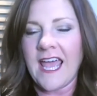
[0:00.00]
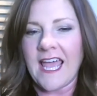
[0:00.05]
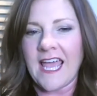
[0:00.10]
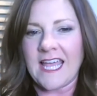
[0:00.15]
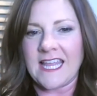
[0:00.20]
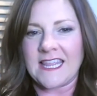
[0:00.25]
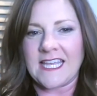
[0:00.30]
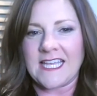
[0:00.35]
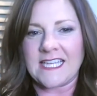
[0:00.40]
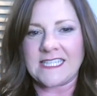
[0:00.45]

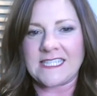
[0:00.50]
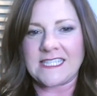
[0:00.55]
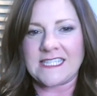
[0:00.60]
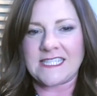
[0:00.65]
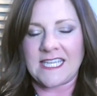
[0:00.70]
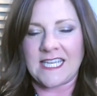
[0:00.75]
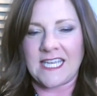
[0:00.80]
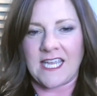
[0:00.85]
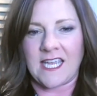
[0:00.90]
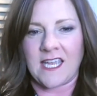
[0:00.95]
and then
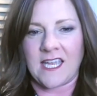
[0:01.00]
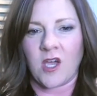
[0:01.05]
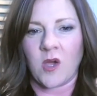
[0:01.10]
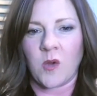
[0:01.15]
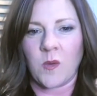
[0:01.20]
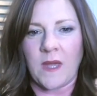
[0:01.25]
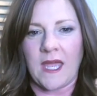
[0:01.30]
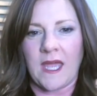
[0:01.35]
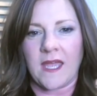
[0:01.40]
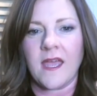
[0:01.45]
seeing
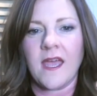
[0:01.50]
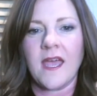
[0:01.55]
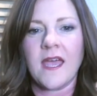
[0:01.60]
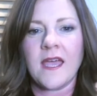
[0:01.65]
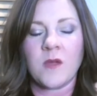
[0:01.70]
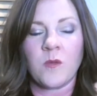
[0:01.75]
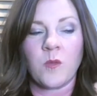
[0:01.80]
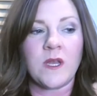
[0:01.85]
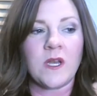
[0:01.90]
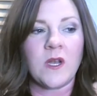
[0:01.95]
okay
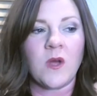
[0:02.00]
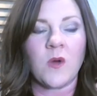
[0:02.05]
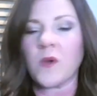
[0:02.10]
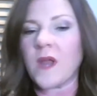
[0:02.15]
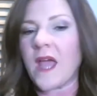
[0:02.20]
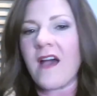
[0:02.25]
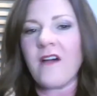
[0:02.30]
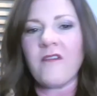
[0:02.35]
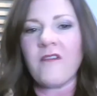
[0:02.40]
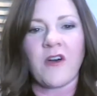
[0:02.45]
we don't
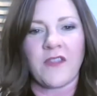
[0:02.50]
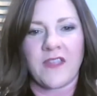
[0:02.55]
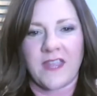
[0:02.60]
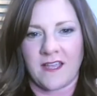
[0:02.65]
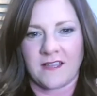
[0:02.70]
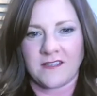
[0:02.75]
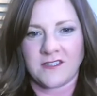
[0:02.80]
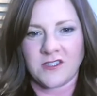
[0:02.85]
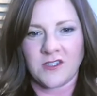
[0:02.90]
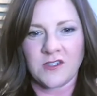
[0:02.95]
have all the
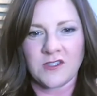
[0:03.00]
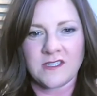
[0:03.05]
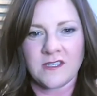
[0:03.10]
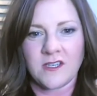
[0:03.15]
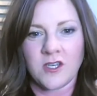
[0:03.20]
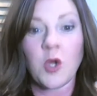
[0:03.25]
answers